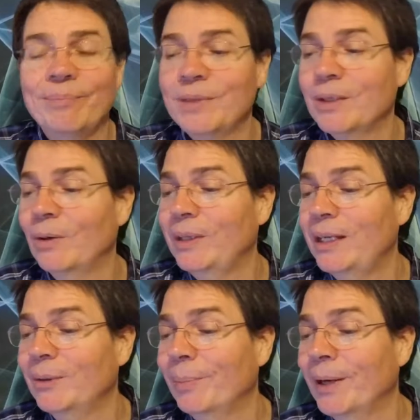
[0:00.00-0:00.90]
So the
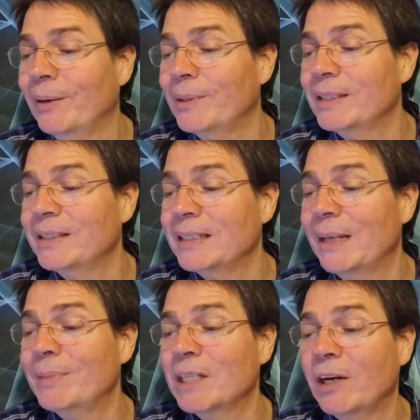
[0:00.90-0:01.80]
other part was, it says,
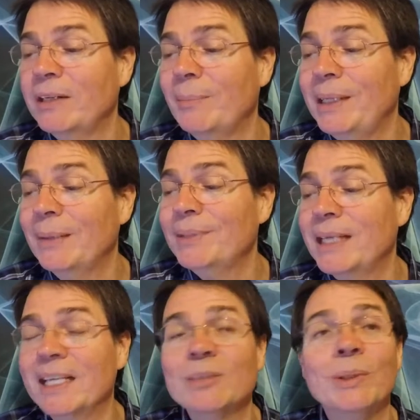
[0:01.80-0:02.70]
I'm starting to be
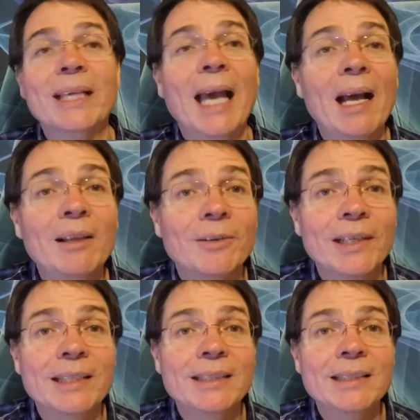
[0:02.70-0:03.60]
obsessed with
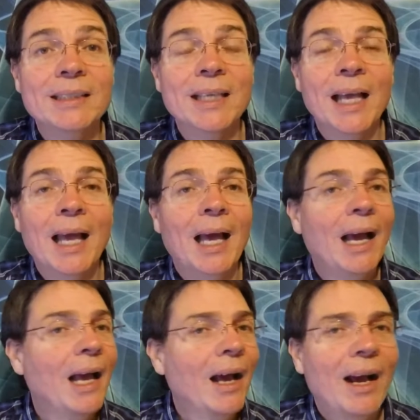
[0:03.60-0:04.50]
calories.
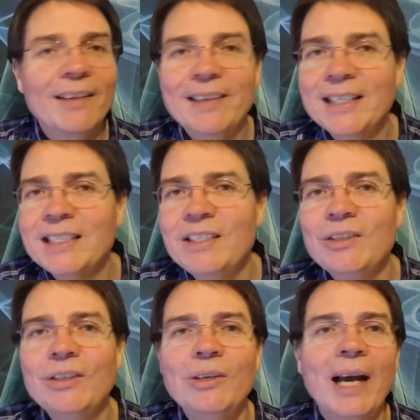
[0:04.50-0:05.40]
On this,
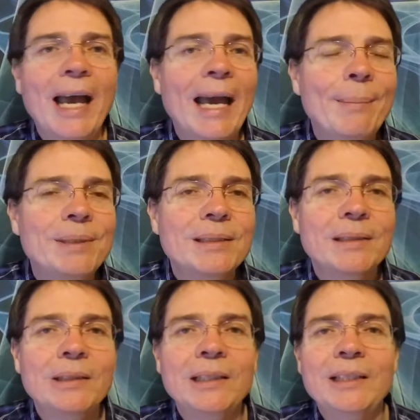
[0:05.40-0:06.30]
you
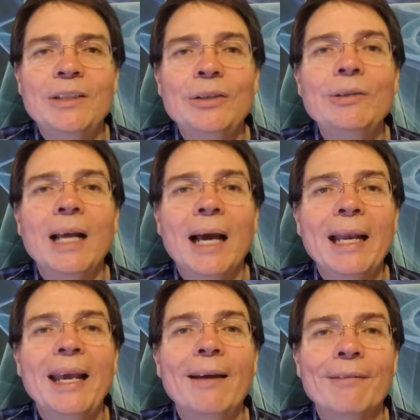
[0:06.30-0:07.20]
absolutely do
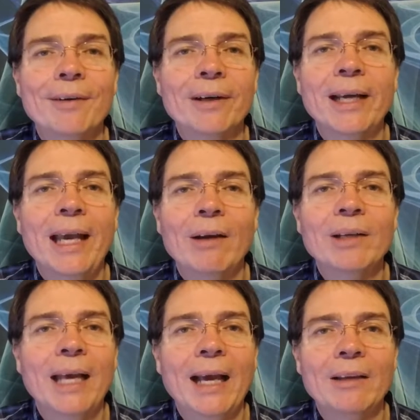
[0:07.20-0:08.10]
not ever
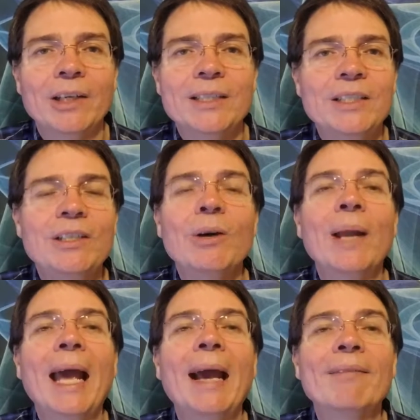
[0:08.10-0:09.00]
count calories. You
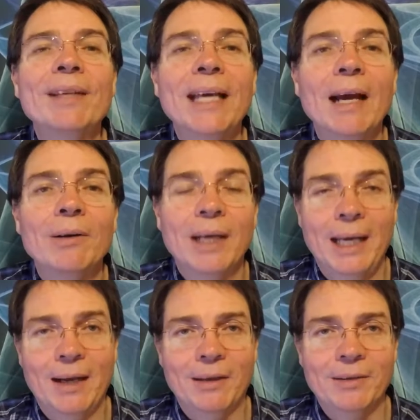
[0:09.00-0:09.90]
don't have to count
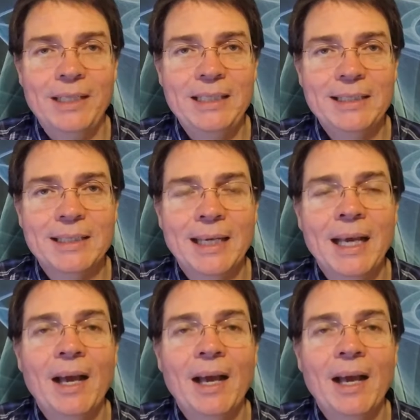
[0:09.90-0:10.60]
calories.